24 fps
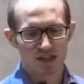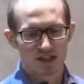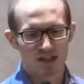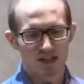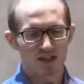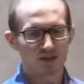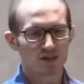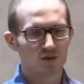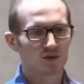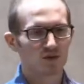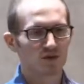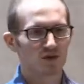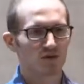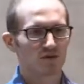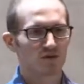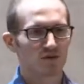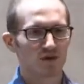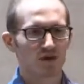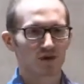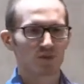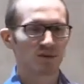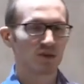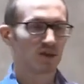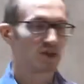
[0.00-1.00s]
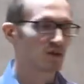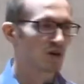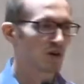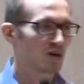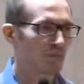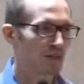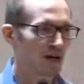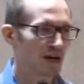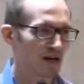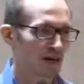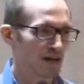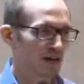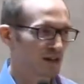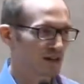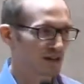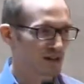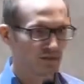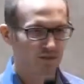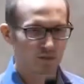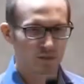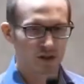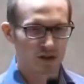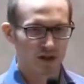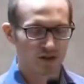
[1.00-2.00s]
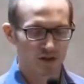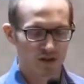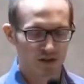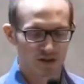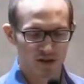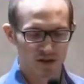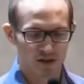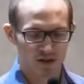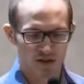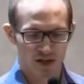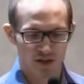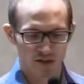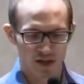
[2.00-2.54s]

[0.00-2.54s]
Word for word: he didn't use it for Bitcoin mining as everybody does